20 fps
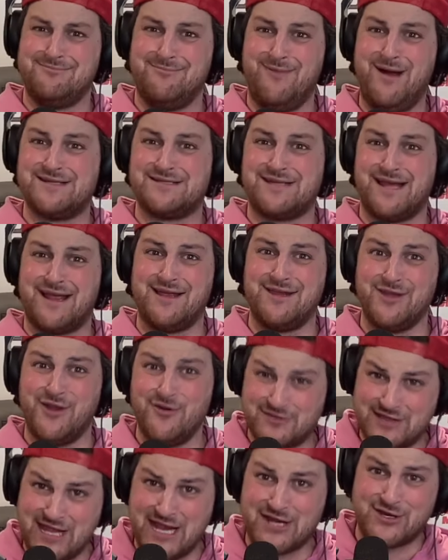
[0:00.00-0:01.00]
Wait a second.
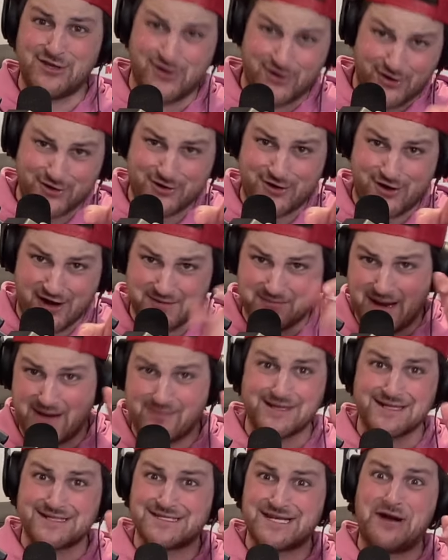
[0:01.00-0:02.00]
You think you're going to be
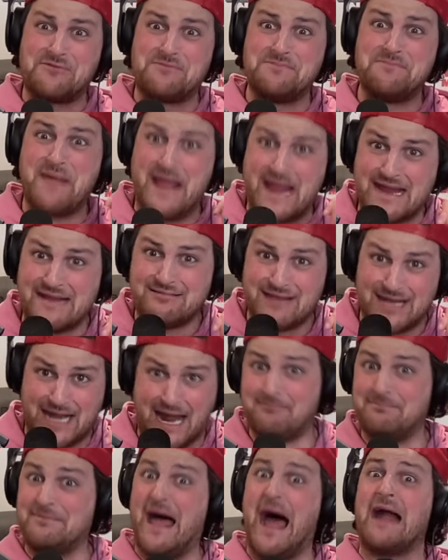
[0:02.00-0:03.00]
able to tell me that
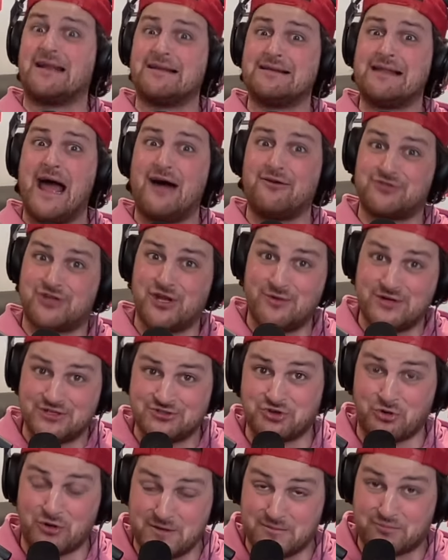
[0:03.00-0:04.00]
I'm not allowed to
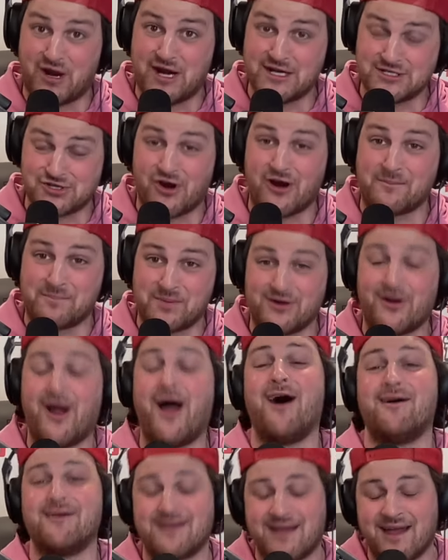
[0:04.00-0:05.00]
enjoy Bryce Harper?
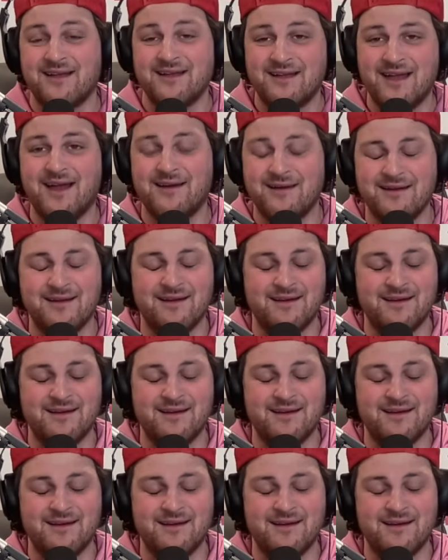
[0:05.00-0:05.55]
Oh, okay. Yeah.